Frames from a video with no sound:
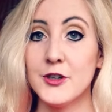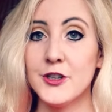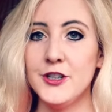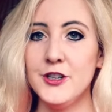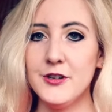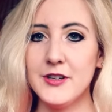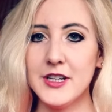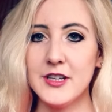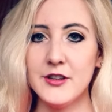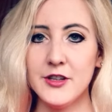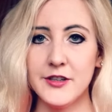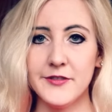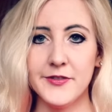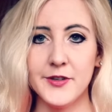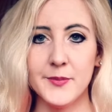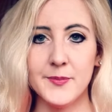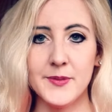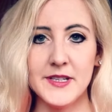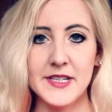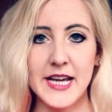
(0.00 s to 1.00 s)
or you can
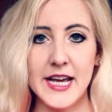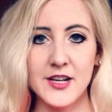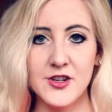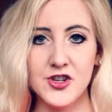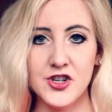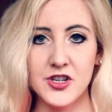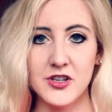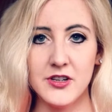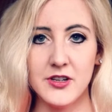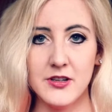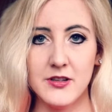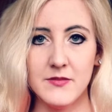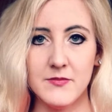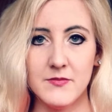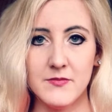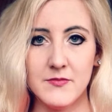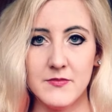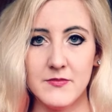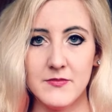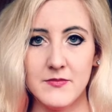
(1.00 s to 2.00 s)
look for potential.
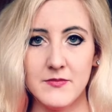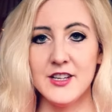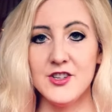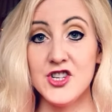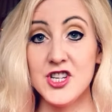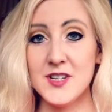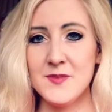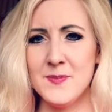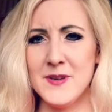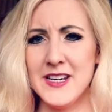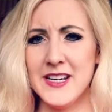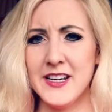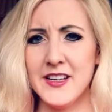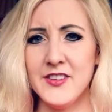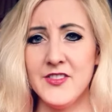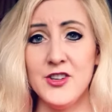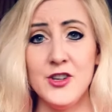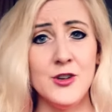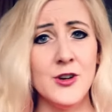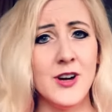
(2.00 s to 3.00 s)
Just
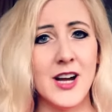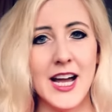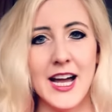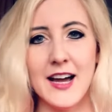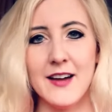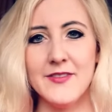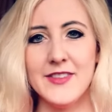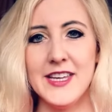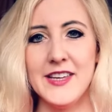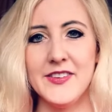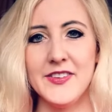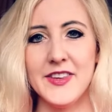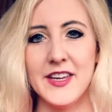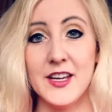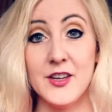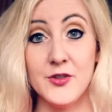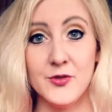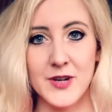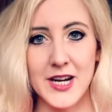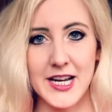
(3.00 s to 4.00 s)
because you don't have these
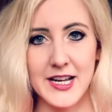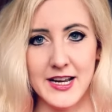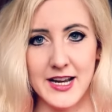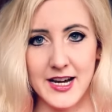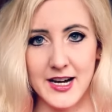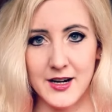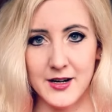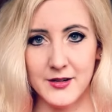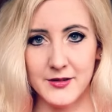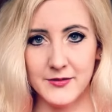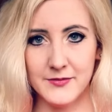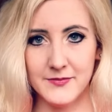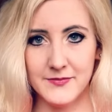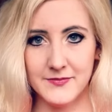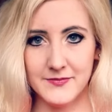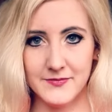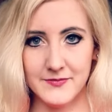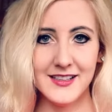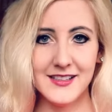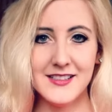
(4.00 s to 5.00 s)
things right now
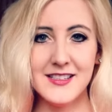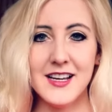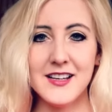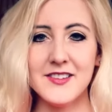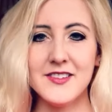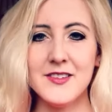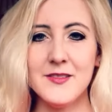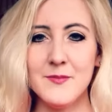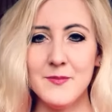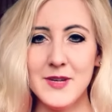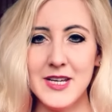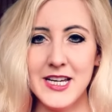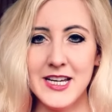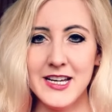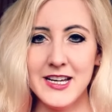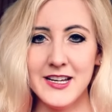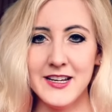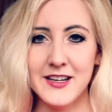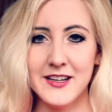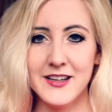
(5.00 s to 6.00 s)
doesn't
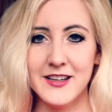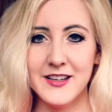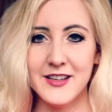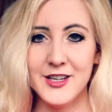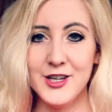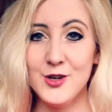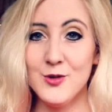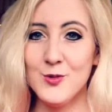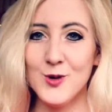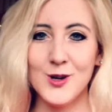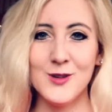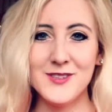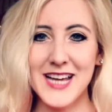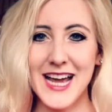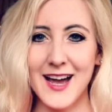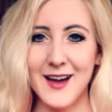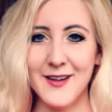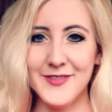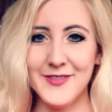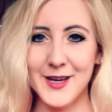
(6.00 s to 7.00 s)
mean you won't
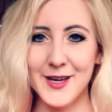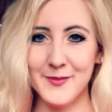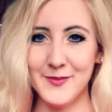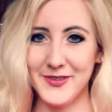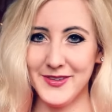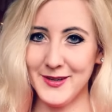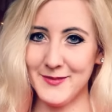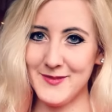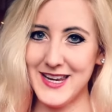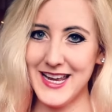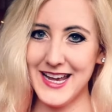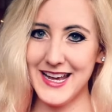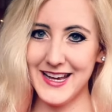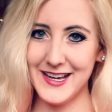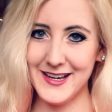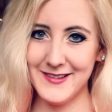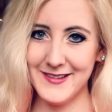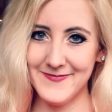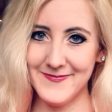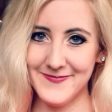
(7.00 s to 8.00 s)
have them
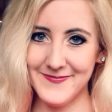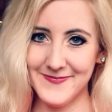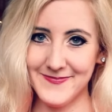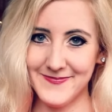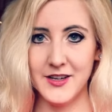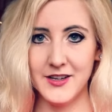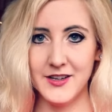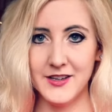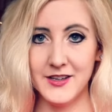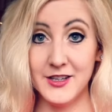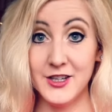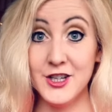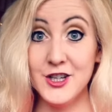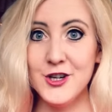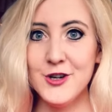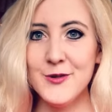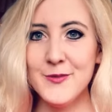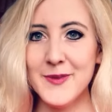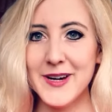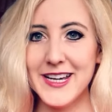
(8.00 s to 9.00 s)
someday.
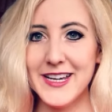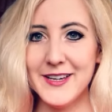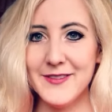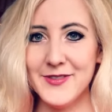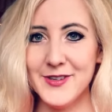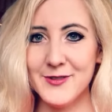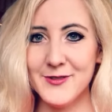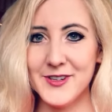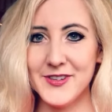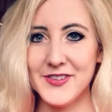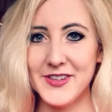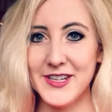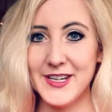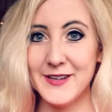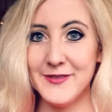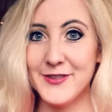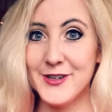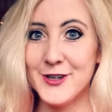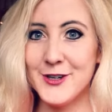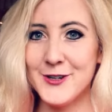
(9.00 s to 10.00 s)
You might even
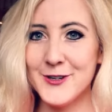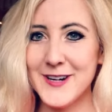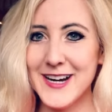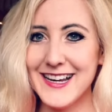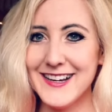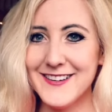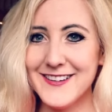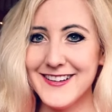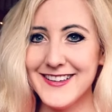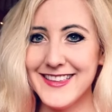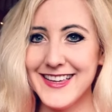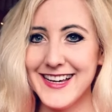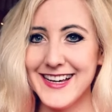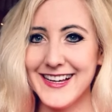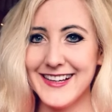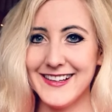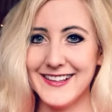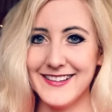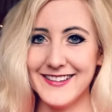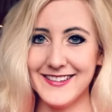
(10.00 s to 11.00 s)
receive greater
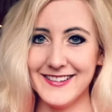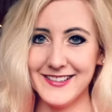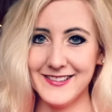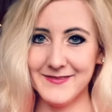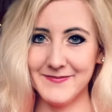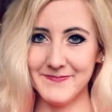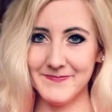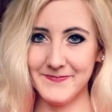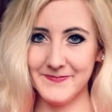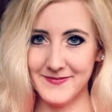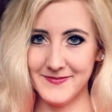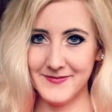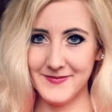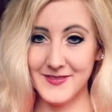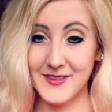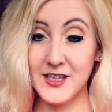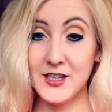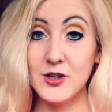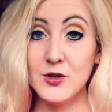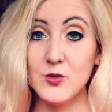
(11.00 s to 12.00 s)
things
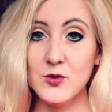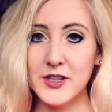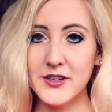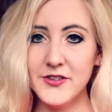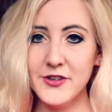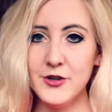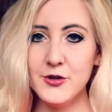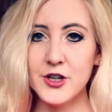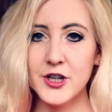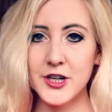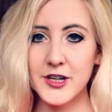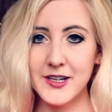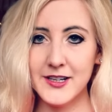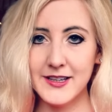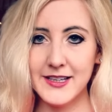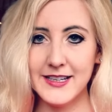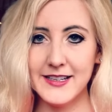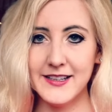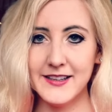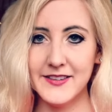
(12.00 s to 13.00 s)
than the ones you
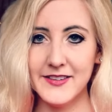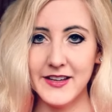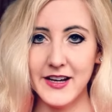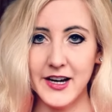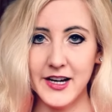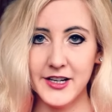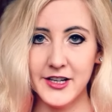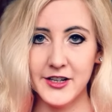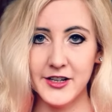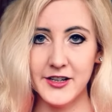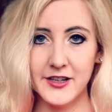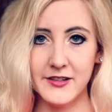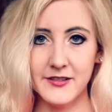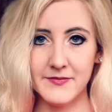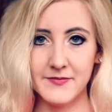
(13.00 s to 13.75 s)
currently desire.